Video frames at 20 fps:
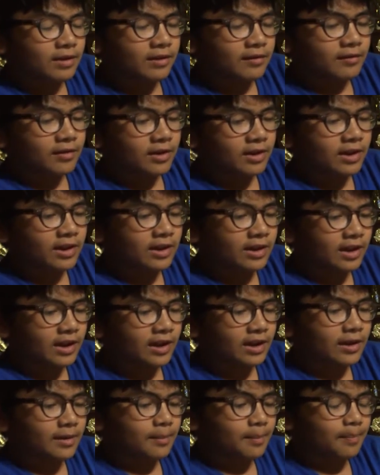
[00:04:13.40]
really
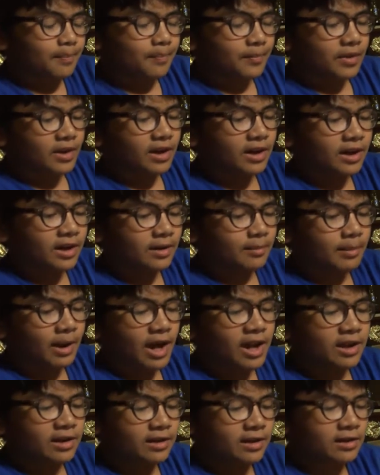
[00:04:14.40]

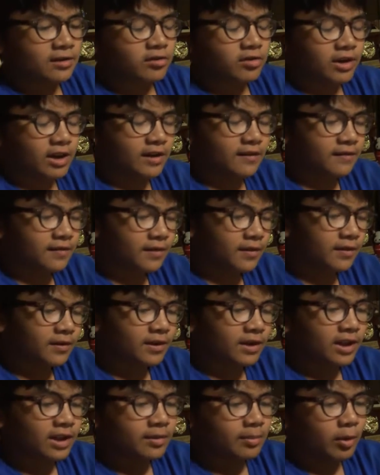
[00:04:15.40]
mass transfer
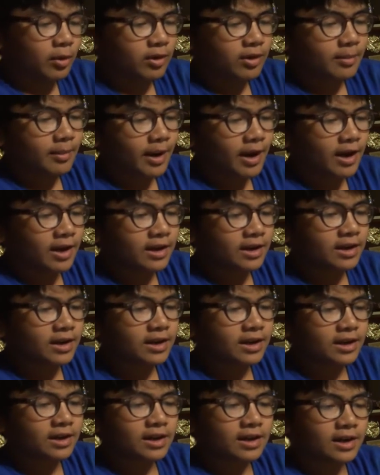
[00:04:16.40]
these Pokemon
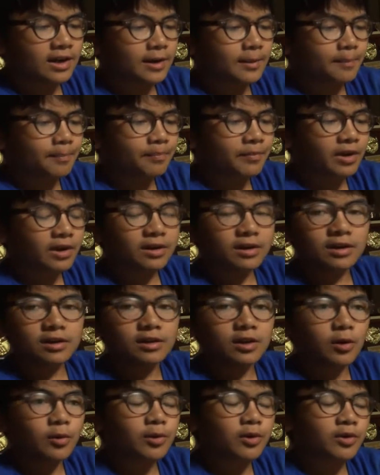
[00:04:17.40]
and
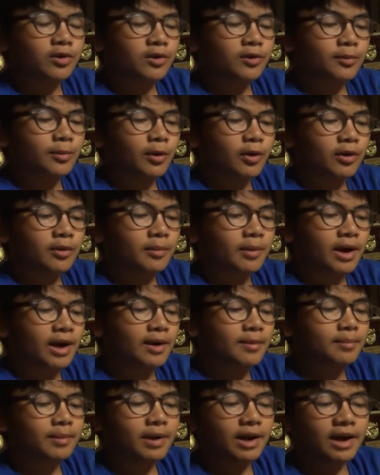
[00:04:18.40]
lower your
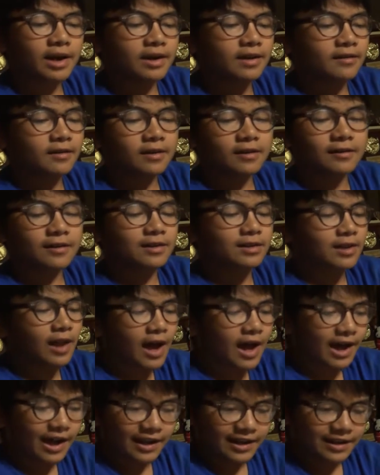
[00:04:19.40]
Pokemon by a
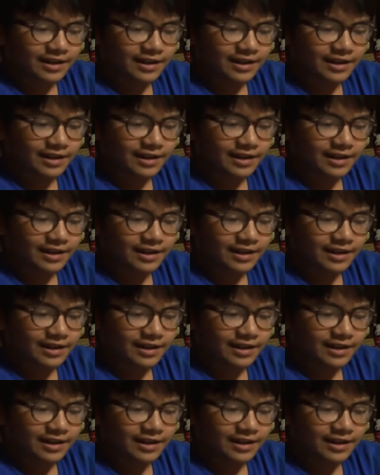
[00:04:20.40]
lot.